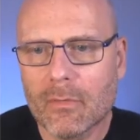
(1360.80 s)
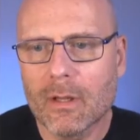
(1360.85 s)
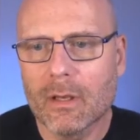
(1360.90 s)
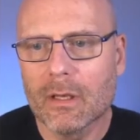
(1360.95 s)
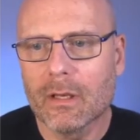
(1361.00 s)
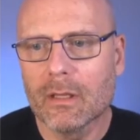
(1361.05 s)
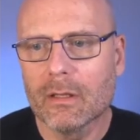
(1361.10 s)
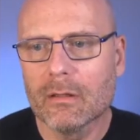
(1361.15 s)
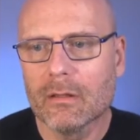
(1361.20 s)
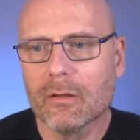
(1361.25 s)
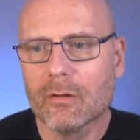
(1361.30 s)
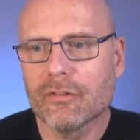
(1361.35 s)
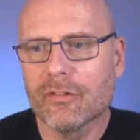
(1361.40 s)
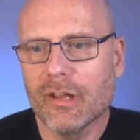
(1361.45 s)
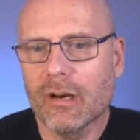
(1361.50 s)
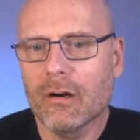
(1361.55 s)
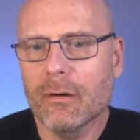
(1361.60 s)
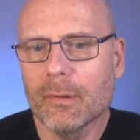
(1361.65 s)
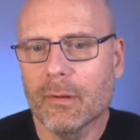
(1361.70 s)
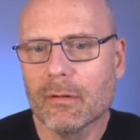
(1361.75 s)
it looks
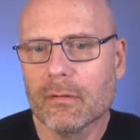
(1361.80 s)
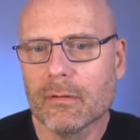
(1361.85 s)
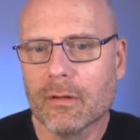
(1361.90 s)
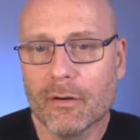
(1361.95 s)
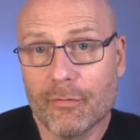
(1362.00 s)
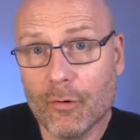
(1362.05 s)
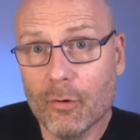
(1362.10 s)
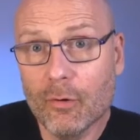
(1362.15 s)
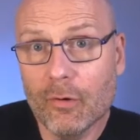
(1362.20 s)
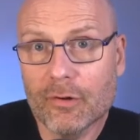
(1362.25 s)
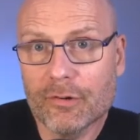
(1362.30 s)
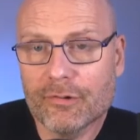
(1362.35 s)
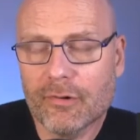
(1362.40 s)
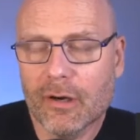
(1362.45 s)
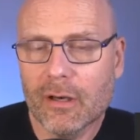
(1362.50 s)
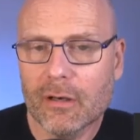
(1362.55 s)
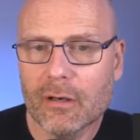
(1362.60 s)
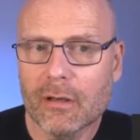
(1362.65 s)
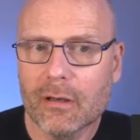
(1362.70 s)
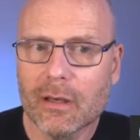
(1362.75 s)
terrible, of course,
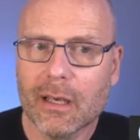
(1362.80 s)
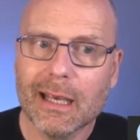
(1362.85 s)
right?